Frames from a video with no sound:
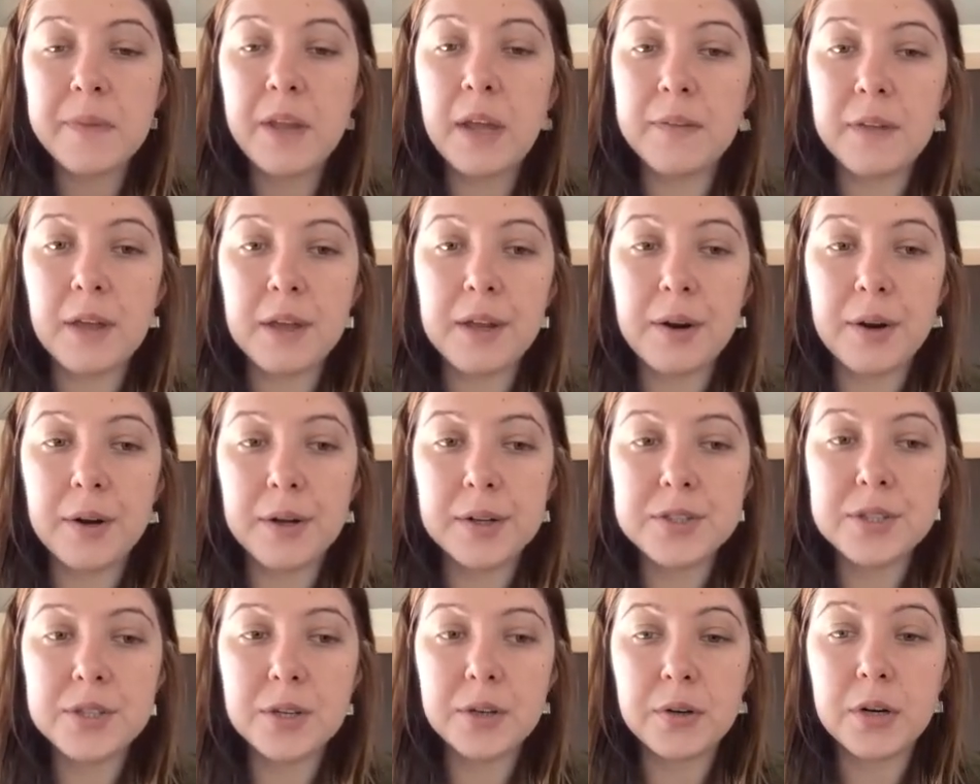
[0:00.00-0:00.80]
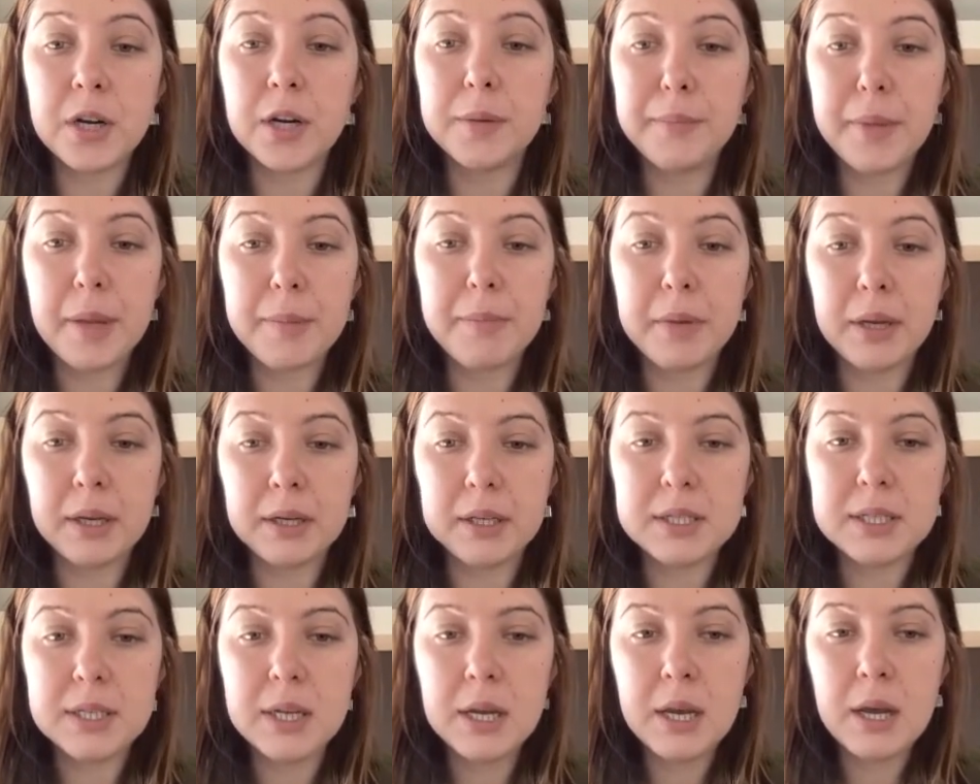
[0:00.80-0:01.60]
and then also
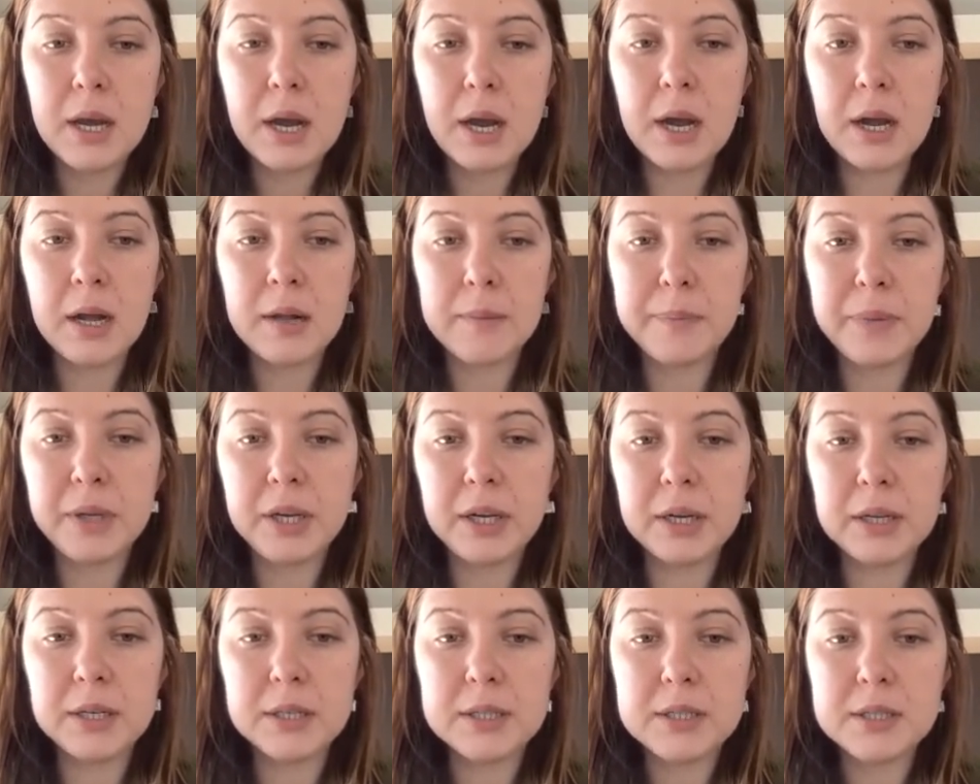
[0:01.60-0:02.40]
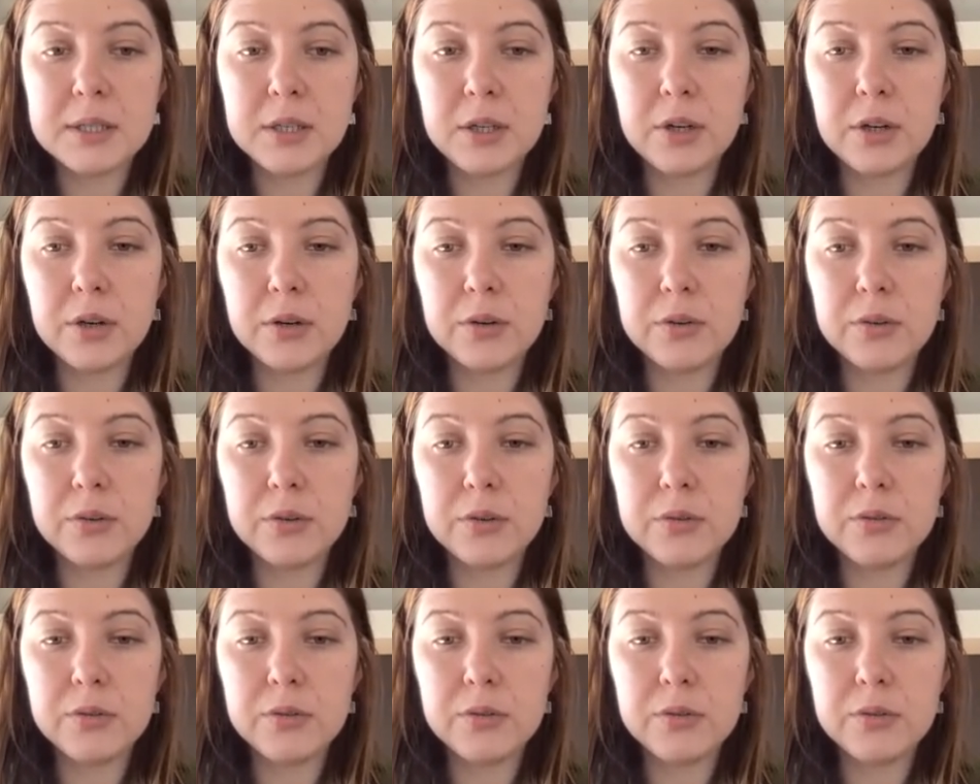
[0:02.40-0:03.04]
commitment, because, you know,